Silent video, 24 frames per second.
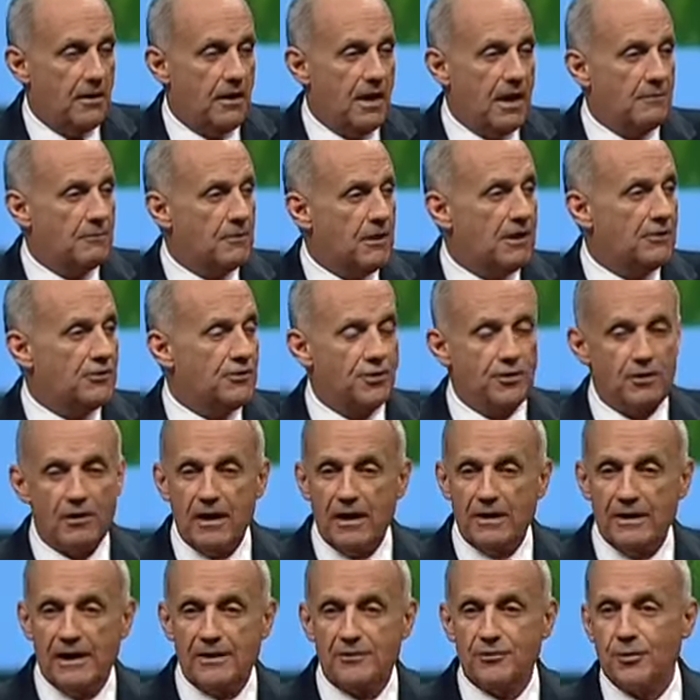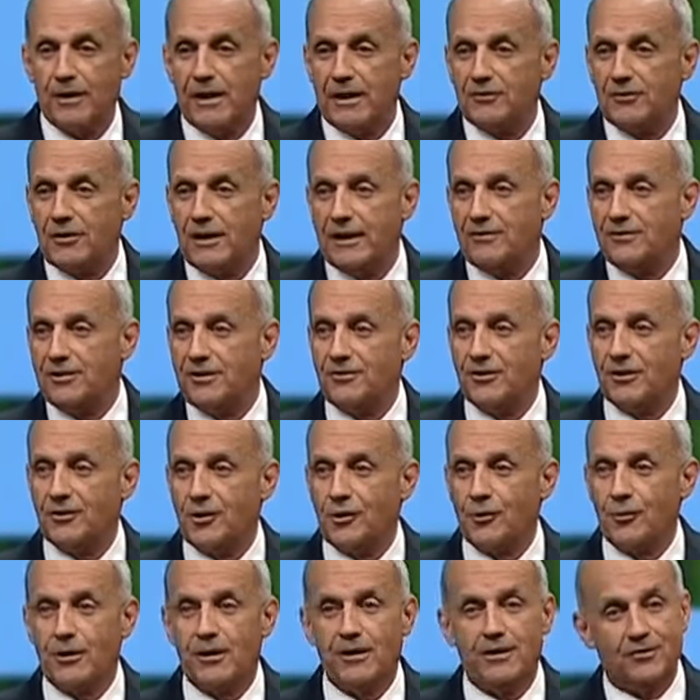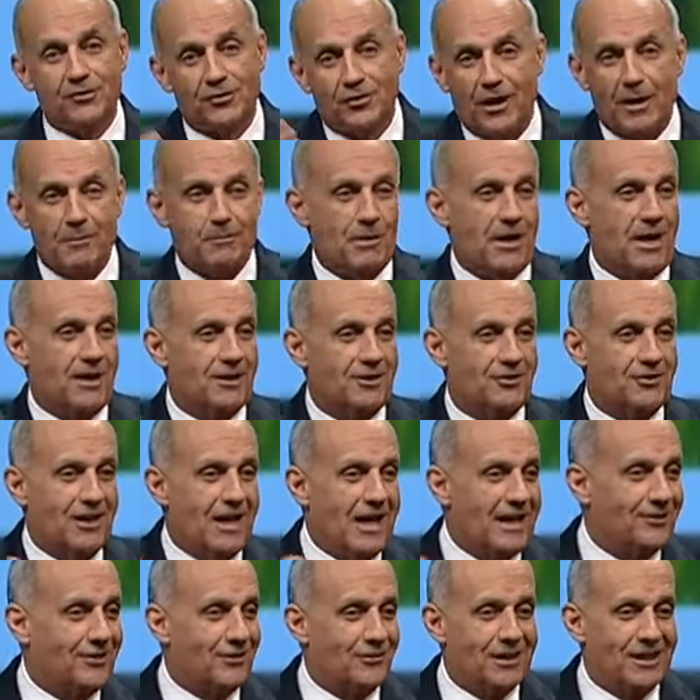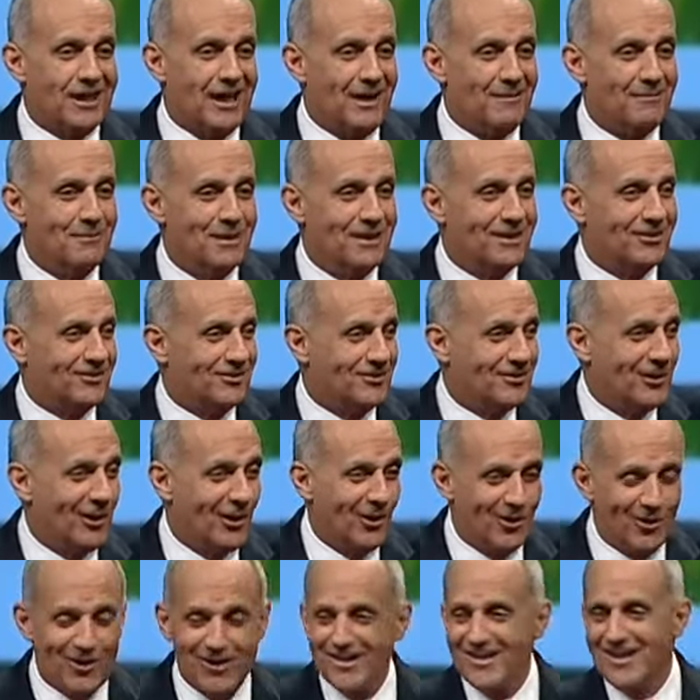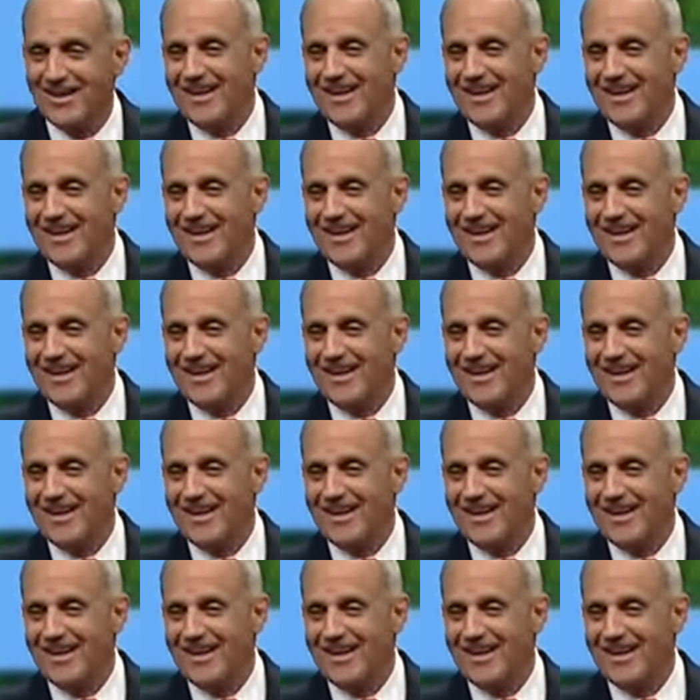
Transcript: I'm not sure how that translates into Korean, so I apologize if it got missed. So,